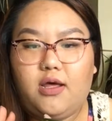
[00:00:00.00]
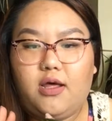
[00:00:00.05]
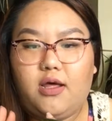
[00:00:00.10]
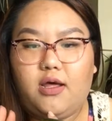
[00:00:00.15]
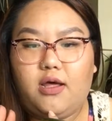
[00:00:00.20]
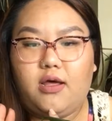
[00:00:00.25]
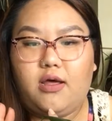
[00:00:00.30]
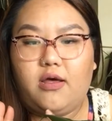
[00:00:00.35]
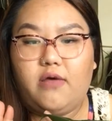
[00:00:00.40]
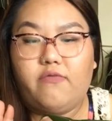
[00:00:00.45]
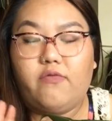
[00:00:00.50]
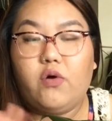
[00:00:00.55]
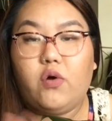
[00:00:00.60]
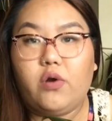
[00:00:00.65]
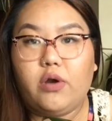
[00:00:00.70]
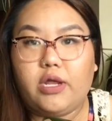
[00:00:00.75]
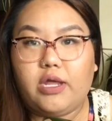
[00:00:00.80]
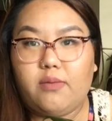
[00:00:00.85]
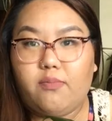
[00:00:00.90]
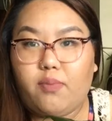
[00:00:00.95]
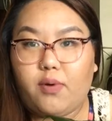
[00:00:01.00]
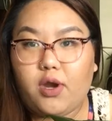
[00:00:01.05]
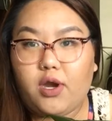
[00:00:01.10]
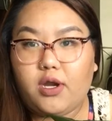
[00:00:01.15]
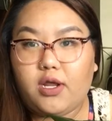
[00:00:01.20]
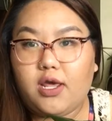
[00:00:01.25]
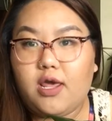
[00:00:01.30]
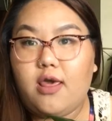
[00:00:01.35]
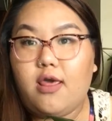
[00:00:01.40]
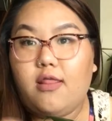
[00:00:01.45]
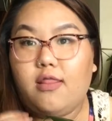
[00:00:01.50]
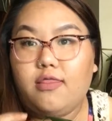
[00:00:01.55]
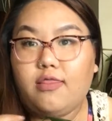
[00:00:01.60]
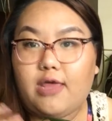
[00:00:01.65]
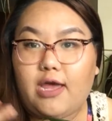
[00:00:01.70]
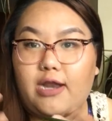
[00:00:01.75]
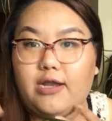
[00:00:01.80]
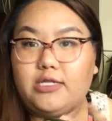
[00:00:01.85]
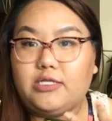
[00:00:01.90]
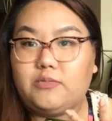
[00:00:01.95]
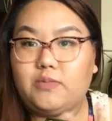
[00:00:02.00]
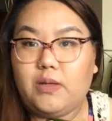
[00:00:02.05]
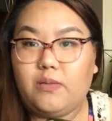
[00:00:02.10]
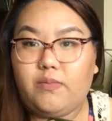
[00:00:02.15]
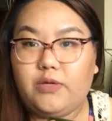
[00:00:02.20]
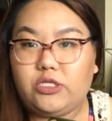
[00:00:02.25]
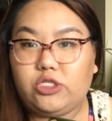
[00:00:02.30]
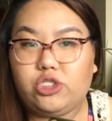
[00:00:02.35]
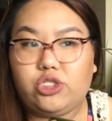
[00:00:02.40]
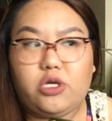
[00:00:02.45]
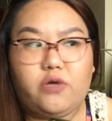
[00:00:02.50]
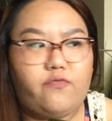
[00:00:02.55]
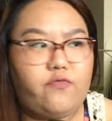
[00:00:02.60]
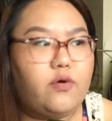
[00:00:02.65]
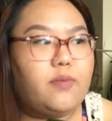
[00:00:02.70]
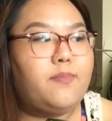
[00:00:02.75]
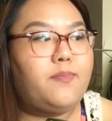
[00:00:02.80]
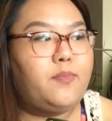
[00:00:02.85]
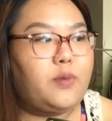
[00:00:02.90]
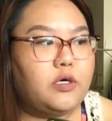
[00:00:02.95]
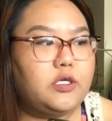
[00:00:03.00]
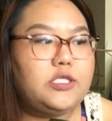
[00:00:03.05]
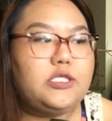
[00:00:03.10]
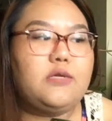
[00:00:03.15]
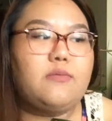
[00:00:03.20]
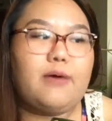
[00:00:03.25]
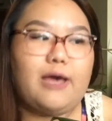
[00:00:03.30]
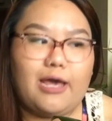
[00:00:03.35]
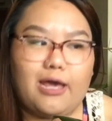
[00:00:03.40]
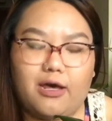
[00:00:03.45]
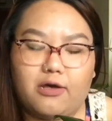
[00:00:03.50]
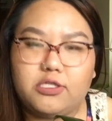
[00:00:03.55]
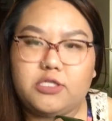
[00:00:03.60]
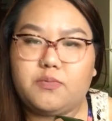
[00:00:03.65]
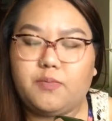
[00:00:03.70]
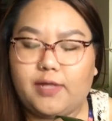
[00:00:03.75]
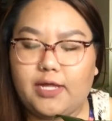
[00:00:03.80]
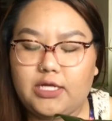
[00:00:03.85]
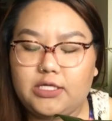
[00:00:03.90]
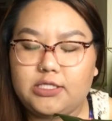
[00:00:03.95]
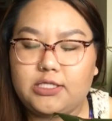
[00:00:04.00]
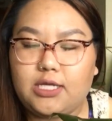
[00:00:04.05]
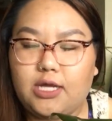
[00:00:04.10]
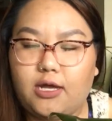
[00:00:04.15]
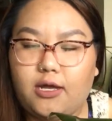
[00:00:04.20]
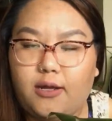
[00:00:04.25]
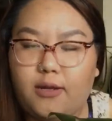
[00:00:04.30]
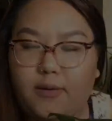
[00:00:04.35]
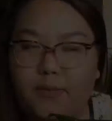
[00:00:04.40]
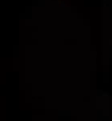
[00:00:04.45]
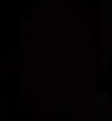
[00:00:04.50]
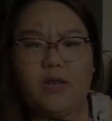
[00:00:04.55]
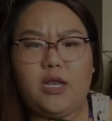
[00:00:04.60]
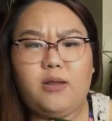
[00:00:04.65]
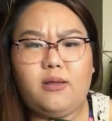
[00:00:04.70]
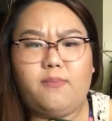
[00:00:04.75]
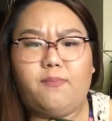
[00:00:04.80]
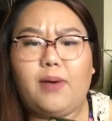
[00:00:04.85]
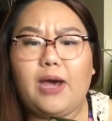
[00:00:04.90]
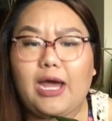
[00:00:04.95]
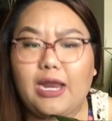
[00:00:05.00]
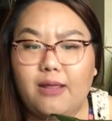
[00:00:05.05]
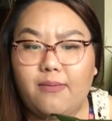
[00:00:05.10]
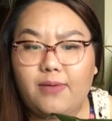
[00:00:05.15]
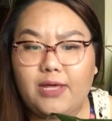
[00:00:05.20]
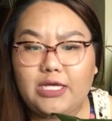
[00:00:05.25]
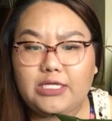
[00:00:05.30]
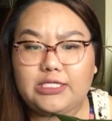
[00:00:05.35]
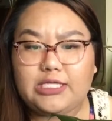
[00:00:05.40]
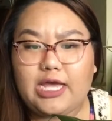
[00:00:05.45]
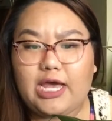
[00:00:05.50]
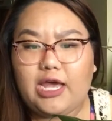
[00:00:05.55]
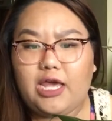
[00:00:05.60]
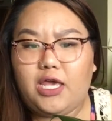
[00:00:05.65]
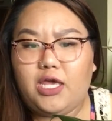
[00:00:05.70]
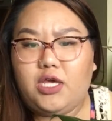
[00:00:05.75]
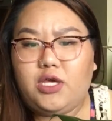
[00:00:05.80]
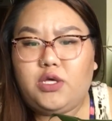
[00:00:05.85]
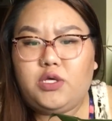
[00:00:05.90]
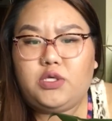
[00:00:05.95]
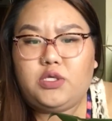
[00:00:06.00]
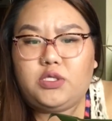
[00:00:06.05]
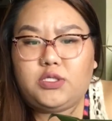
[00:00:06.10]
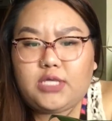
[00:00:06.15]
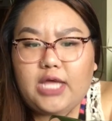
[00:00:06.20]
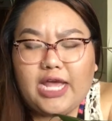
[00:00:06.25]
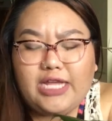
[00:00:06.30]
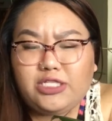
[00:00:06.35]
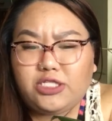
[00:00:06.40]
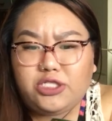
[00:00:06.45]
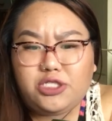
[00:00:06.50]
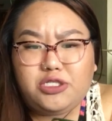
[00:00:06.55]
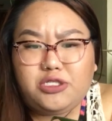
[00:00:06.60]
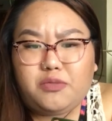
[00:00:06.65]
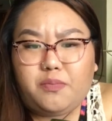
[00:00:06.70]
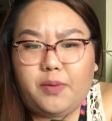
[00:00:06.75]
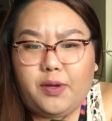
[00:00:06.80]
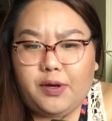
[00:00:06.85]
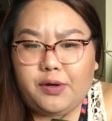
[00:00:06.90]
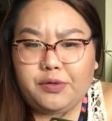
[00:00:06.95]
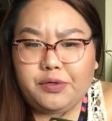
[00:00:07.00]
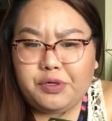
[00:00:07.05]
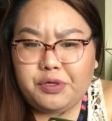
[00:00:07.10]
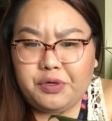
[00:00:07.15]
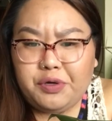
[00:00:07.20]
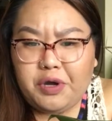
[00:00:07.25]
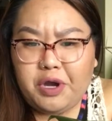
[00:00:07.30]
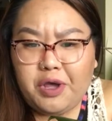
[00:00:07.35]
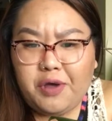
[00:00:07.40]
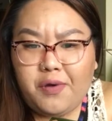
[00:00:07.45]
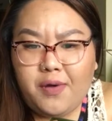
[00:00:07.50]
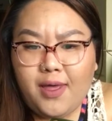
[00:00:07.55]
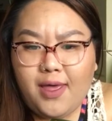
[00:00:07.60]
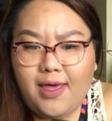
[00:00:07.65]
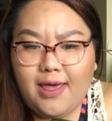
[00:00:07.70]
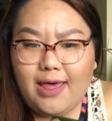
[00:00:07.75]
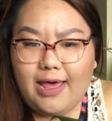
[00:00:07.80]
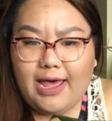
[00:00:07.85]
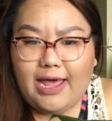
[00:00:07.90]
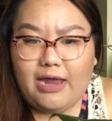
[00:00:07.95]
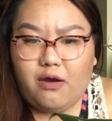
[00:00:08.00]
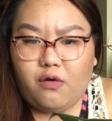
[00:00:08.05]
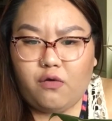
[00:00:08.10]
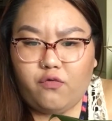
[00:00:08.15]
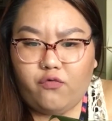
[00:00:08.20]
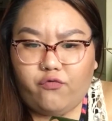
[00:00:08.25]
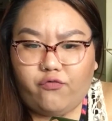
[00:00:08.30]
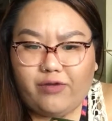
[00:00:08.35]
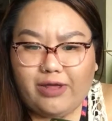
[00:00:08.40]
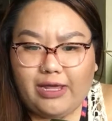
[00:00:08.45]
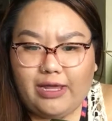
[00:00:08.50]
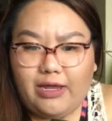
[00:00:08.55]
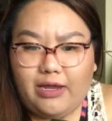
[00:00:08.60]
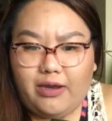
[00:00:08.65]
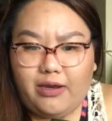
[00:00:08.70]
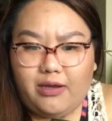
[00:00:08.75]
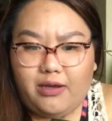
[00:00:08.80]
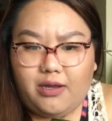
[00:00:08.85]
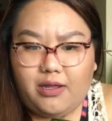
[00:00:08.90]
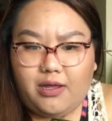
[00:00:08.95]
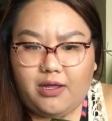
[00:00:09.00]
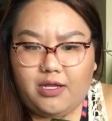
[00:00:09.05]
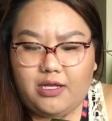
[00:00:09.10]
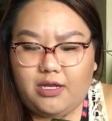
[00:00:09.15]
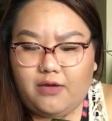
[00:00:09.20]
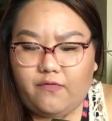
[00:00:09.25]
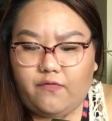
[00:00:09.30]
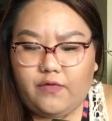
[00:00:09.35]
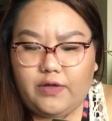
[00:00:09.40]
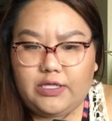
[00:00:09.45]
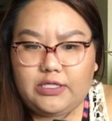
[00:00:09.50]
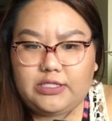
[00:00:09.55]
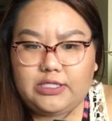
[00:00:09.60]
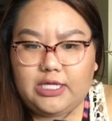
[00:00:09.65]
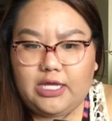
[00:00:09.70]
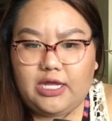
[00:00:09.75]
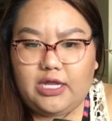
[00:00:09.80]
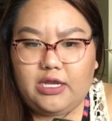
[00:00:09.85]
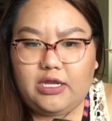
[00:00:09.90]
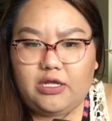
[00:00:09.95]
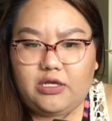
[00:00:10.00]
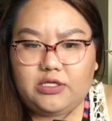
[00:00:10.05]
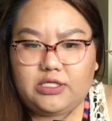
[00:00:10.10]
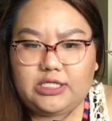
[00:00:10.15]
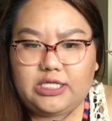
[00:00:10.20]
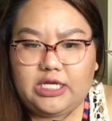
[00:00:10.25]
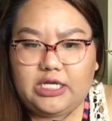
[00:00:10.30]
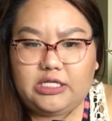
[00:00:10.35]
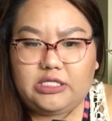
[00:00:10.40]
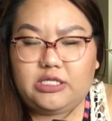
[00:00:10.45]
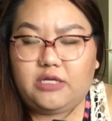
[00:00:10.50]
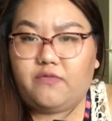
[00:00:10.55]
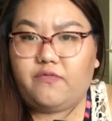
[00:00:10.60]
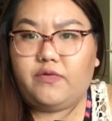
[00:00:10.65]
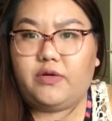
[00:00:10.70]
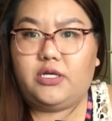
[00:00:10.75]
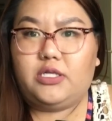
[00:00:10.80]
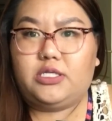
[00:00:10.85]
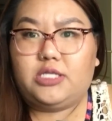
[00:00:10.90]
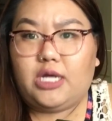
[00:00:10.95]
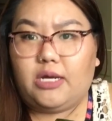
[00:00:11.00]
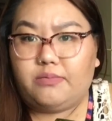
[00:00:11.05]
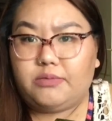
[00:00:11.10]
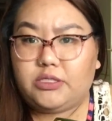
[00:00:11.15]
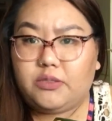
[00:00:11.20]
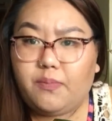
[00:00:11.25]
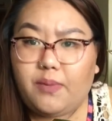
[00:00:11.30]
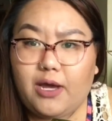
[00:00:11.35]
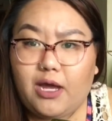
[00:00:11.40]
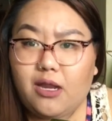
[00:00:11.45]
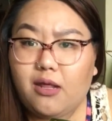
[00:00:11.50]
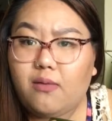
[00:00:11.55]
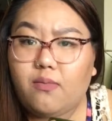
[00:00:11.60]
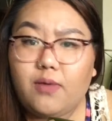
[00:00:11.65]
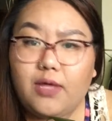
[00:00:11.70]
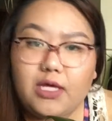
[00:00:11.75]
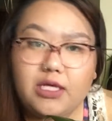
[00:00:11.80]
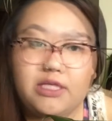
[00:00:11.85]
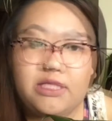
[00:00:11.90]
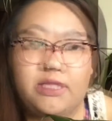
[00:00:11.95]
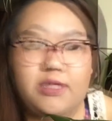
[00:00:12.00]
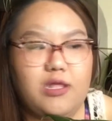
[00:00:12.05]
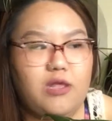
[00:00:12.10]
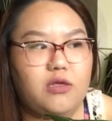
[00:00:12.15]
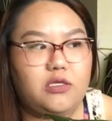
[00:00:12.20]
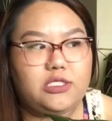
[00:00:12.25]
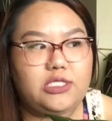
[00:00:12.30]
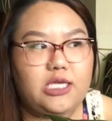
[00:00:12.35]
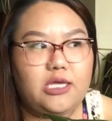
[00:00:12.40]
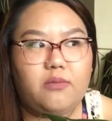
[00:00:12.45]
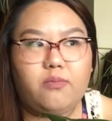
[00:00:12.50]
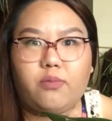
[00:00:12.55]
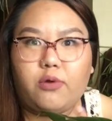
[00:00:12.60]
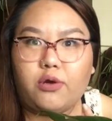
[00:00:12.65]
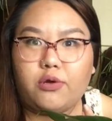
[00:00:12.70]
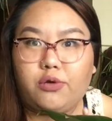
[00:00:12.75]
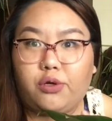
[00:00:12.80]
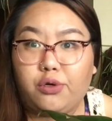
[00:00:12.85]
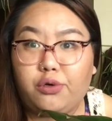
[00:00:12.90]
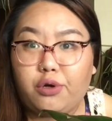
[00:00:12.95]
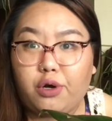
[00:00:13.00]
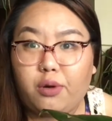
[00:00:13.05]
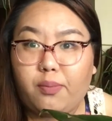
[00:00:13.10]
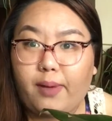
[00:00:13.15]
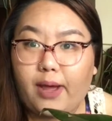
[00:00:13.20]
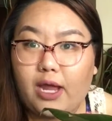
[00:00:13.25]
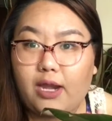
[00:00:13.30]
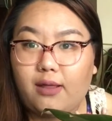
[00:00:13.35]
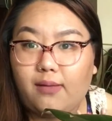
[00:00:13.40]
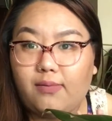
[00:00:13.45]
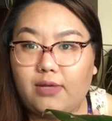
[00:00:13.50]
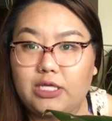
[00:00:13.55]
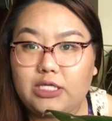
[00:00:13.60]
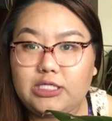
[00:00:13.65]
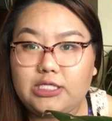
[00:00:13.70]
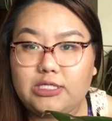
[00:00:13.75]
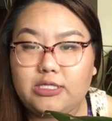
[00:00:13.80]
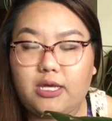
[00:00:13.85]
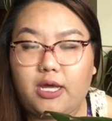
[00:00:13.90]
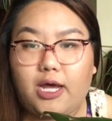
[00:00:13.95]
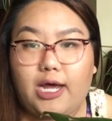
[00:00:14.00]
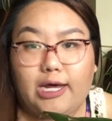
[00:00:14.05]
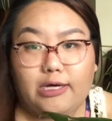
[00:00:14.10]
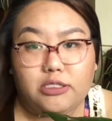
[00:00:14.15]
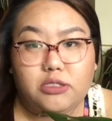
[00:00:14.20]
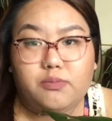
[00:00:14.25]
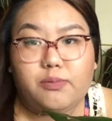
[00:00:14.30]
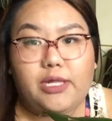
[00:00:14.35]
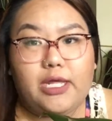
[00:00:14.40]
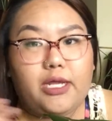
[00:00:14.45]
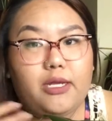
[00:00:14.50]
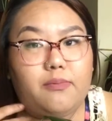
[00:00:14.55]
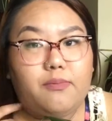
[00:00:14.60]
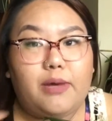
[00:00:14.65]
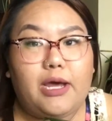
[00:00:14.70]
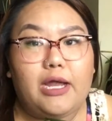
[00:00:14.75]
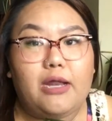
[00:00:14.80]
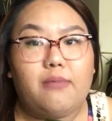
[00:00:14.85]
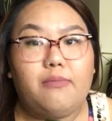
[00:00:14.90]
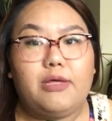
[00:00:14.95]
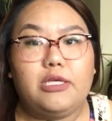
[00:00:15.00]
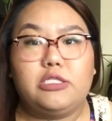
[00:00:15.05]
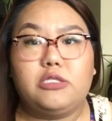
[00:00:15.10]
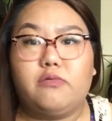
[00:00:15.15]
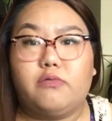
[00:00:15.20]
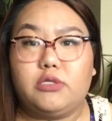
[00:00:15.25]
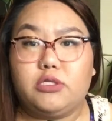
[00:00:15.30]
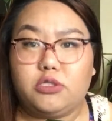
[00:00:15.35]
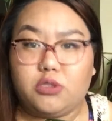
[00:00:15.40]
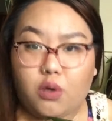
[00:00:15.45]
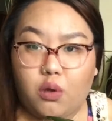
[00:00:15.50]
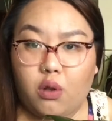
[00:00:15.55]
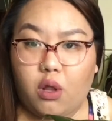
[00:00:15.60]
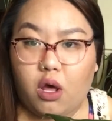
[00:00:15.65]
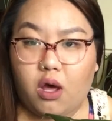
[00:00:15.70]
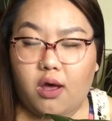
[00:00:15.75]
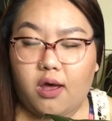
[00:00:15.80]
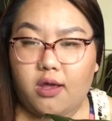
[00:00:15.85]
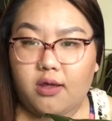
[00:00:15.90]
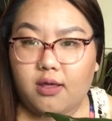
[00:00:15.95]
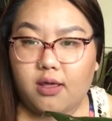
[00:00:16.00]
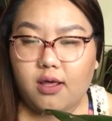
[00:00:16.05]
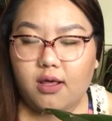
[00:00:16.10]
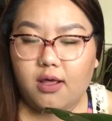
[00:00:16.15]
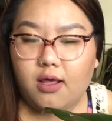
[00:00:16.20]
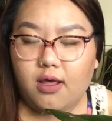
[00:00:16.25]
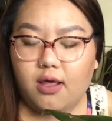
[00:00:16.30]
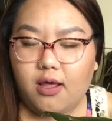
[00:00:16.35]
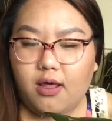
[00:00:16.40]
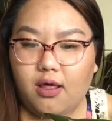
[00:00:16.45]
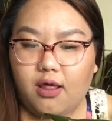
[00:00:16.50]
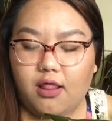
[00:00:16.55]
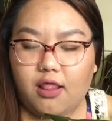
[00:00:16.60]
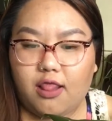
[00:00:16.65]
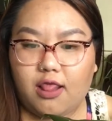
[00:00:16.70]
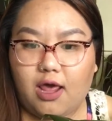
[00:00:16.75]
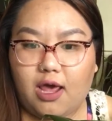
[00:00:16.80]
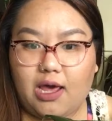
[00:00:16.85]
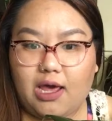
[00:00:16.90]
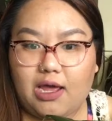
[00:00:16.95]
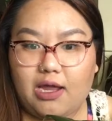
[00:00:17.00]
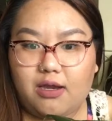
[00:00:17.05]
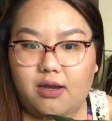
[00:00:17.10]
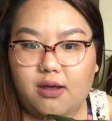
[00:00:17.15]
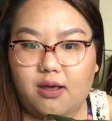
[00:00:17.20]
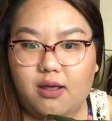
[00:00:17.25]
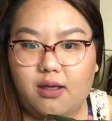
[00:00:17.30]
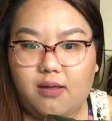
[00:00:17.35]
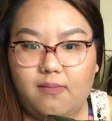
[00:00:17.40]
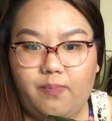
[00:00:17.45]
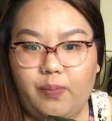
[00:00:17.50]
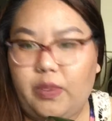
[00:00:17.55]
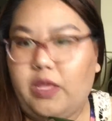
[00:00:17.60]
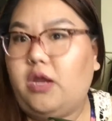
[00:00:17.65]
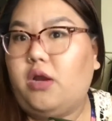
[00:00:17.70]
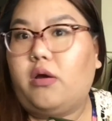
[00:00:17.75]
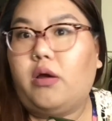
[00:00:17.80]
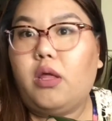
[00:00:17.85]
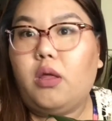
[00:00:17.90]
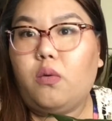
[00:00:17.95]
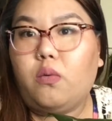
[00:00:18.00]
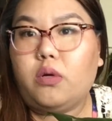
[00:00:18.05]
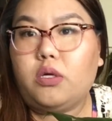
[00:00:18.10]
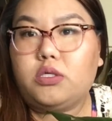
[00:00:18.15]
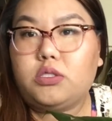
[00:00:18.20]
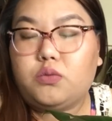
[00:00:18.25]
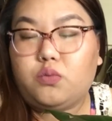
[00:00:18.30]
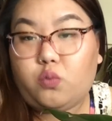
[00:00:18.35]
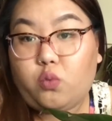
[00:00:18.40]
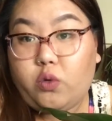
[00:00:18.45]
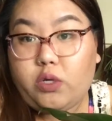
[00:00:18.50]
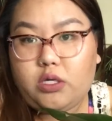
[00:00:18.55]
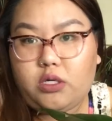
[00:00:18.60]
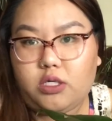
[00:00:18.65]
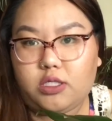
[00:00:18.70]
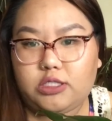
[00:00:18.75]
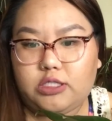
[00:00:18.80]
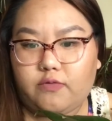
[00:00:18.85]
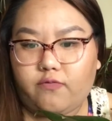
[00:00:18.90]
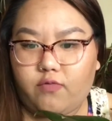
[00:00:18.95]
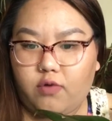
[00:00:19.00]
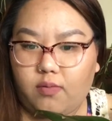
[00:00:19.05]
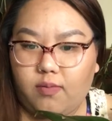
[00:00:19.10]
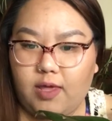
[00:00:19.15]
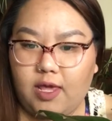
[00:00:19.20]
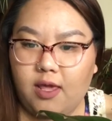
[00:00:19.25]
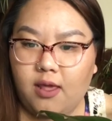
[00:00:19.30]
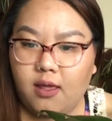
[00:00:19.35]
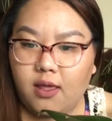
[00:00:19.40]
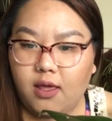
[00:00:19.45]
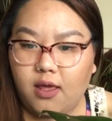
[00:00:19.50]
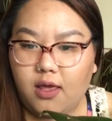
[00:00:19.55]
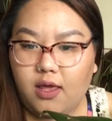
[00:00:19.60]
of orchid bark, and that is my mixture for most of my houseplants. Potting mix I just use Miracle-Gro. I don't find a difference in using different types of potting mix. I've been using Miracle-Gro potting mix, houseplant potting mix for so long that, you know, it works wonders for me.